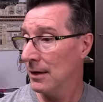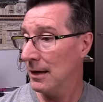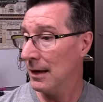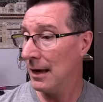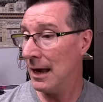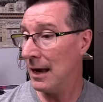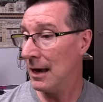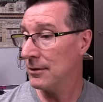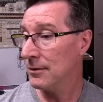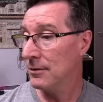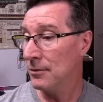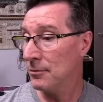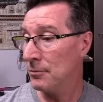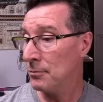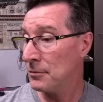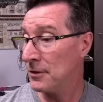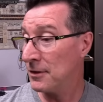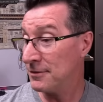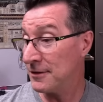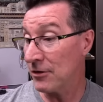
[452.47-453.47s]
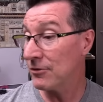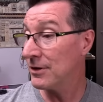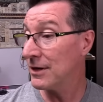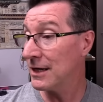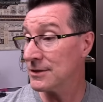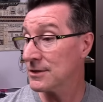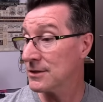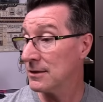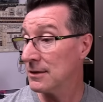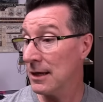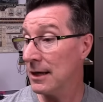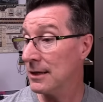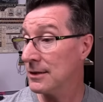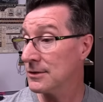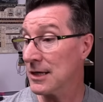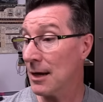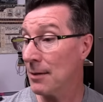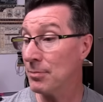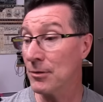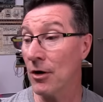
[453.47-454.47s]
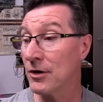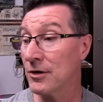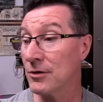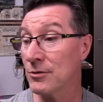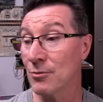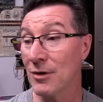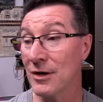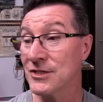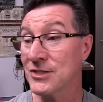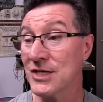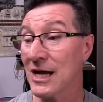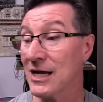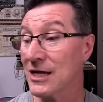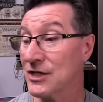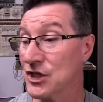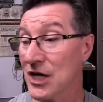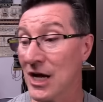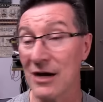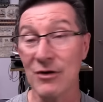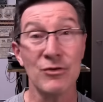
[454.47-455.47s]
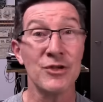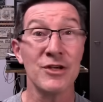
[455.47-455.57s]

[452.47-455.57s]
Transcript: And there it is. It's uploaded to my second channel.